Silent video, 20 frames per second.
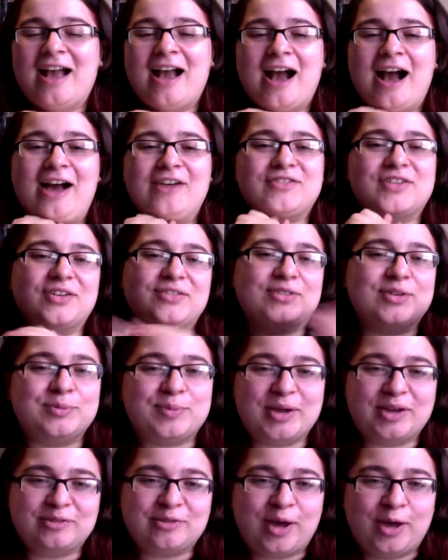I've given a
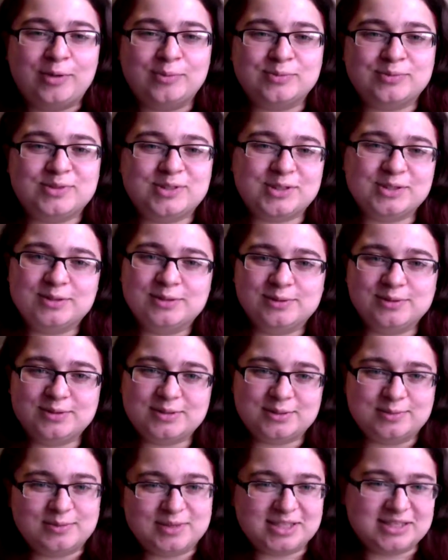bit of hope to
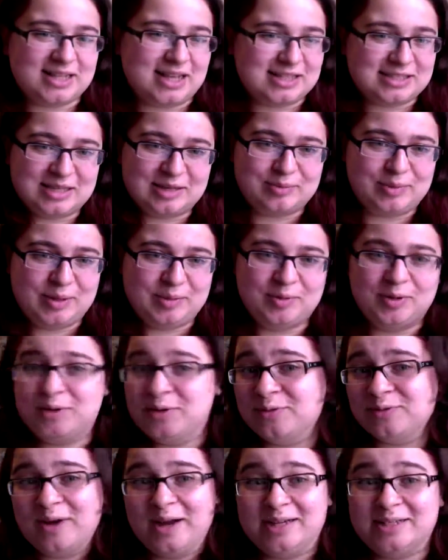some dyslexic people who
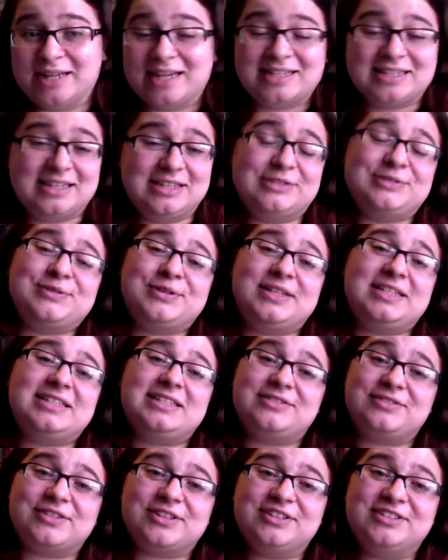find essays really
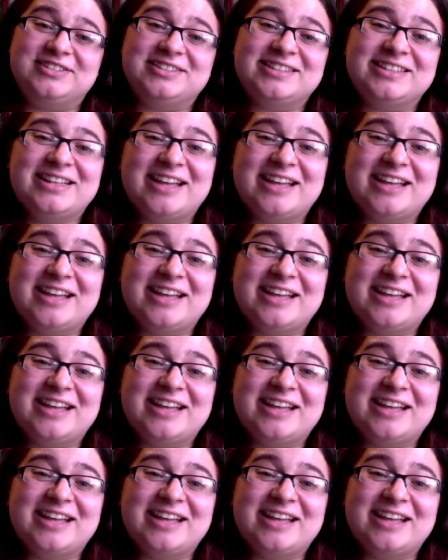difficult.